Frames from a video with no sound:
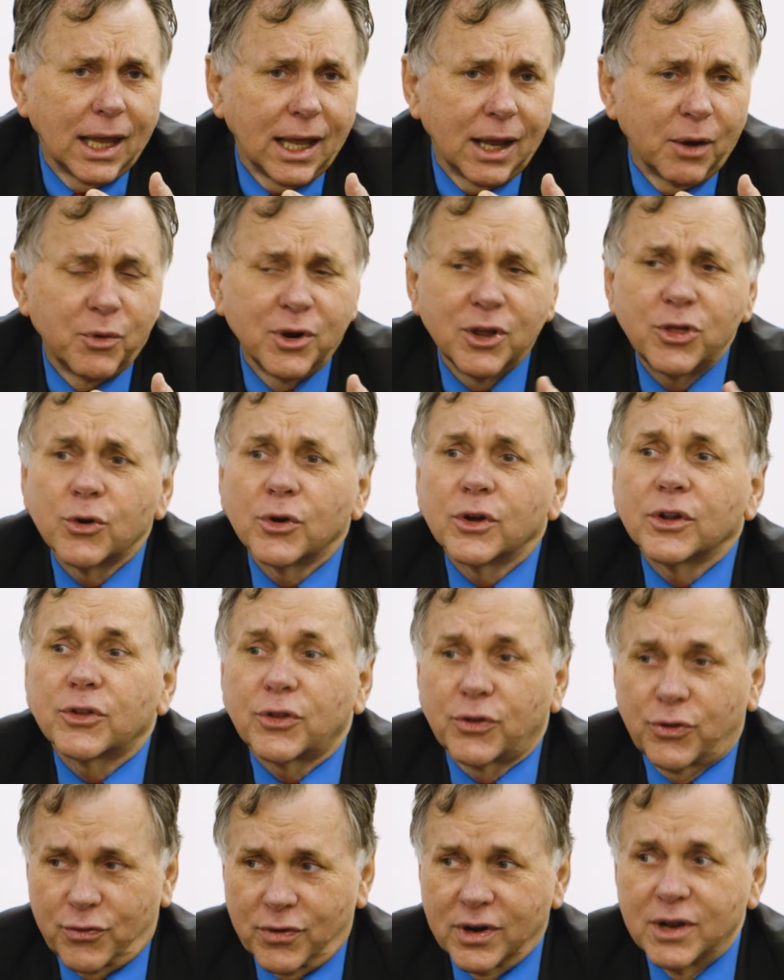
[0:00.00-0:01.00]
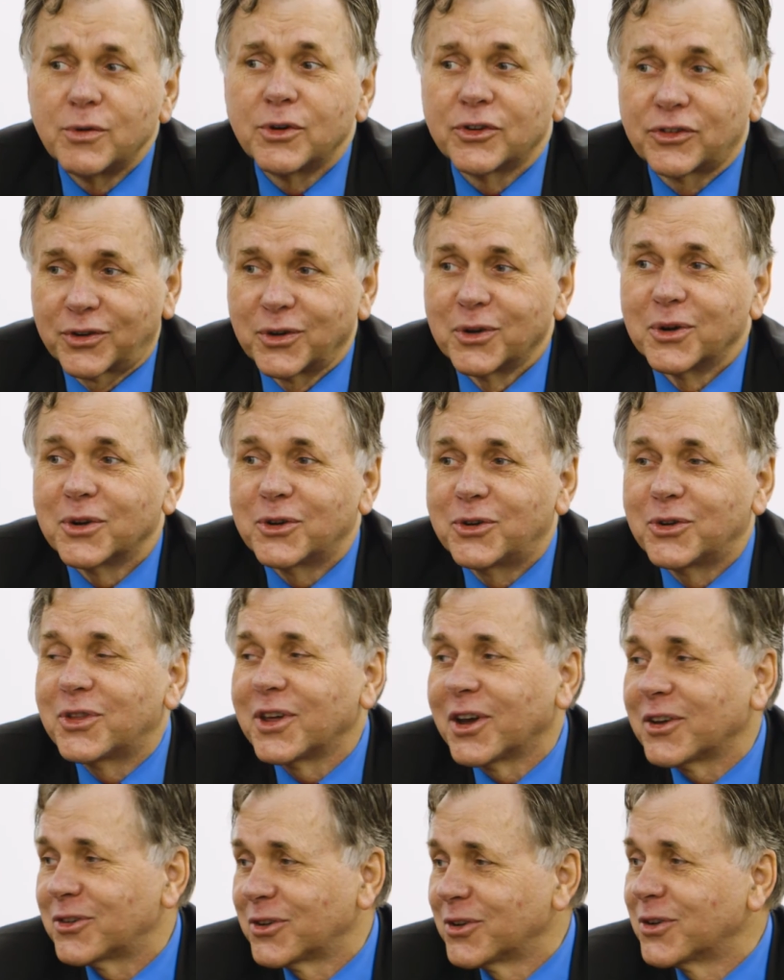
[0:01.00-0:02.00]
And we thought three was going to,
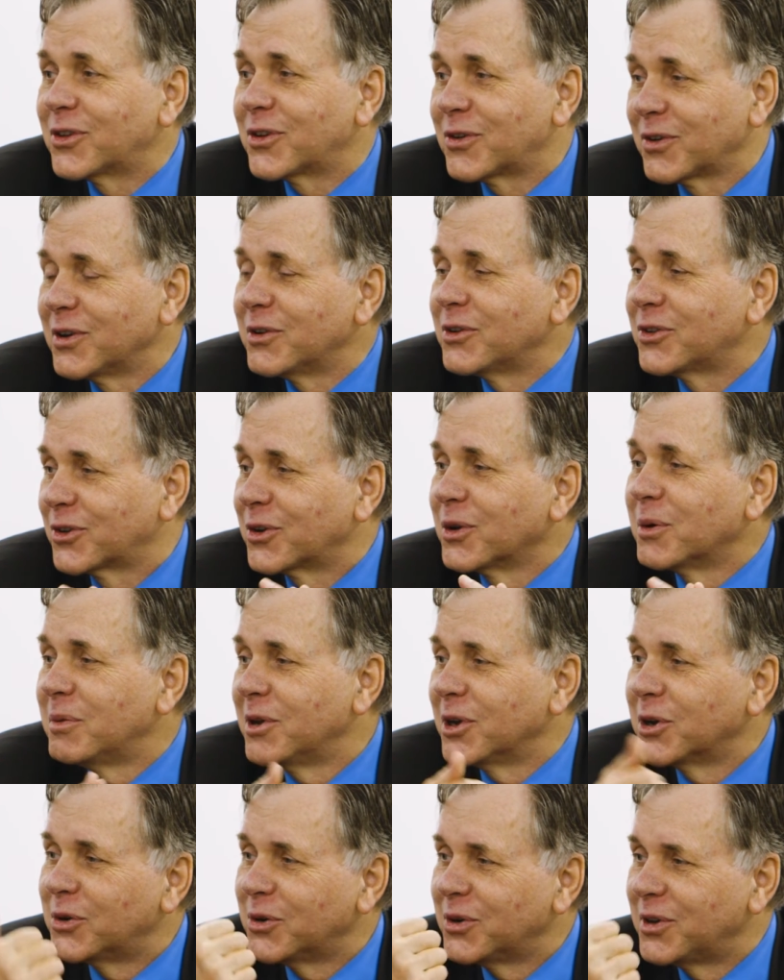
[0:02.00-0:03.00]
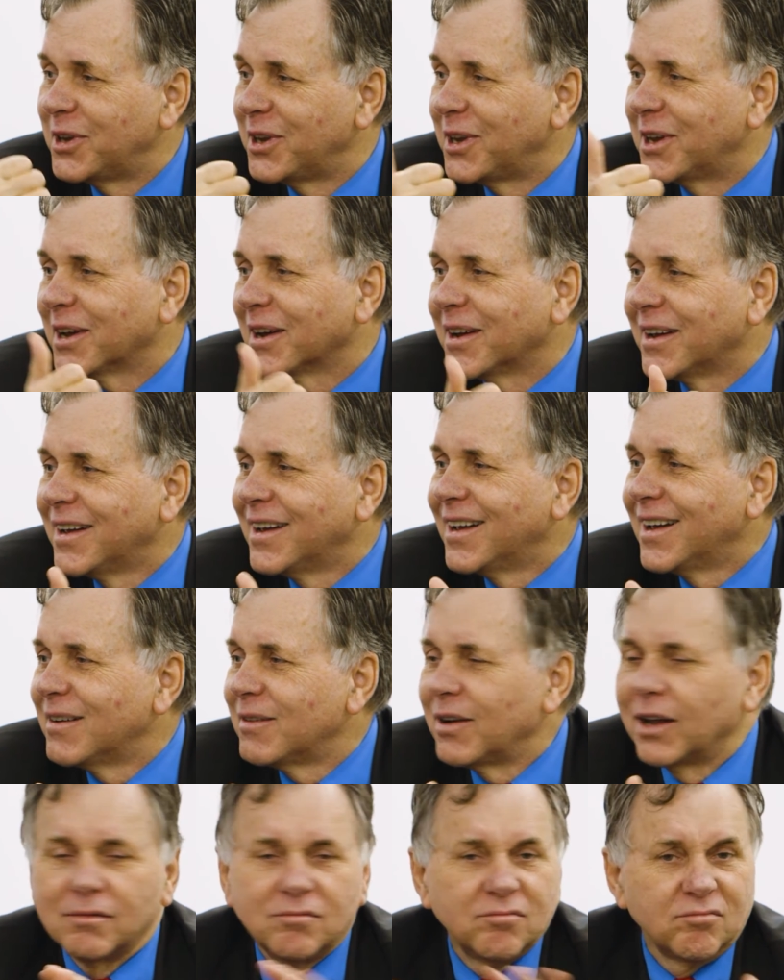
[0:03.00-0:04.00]
2003 was going to be a good year,
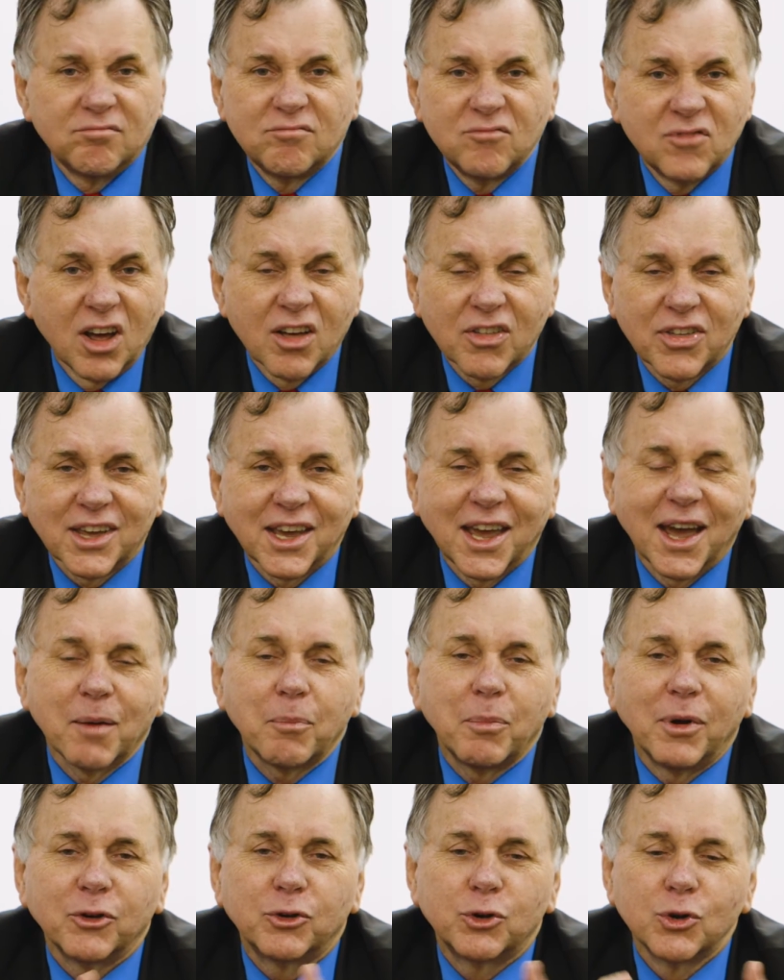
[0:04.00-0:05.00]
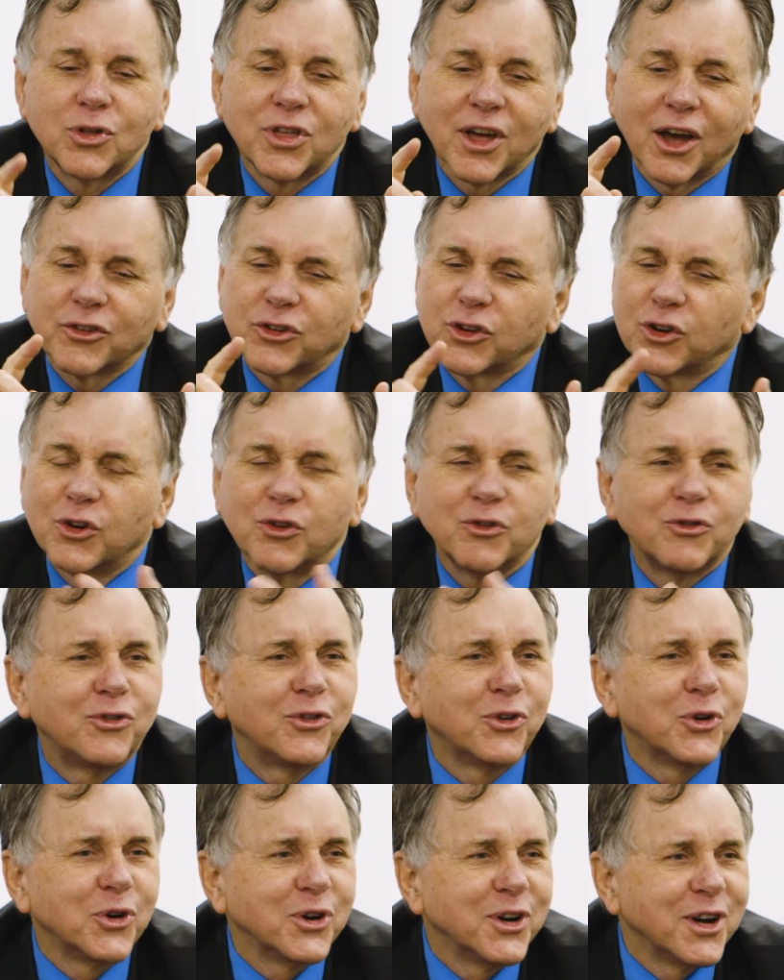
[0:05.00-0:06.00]
but nothing happened.
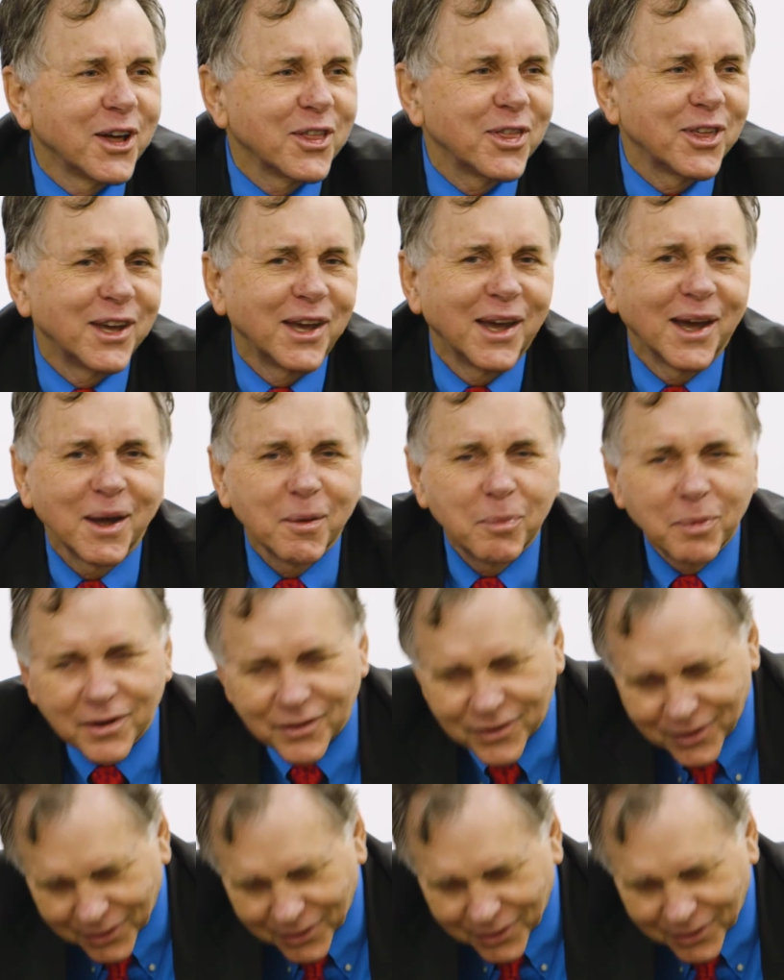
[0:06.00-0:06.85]
2004, nothing happened.